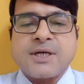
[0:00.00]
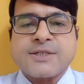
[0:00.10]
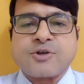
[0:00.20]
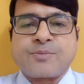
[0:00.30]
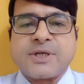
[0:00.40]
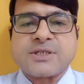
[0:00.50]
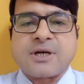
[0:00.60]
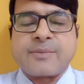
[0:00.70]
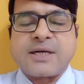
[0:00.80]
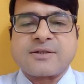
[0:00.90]
So please
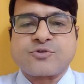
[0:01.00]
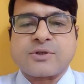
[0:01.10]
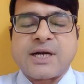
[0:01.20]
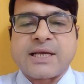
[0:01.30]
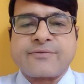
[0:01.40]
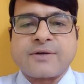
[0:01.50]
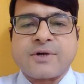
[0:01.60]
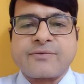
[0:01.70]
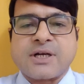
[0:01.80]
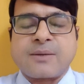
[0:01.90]
comment so that
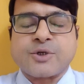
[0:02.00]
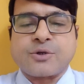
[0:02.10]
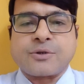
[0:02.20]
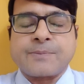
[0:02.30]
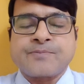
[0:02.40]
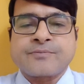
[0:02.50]
everyone will come to know.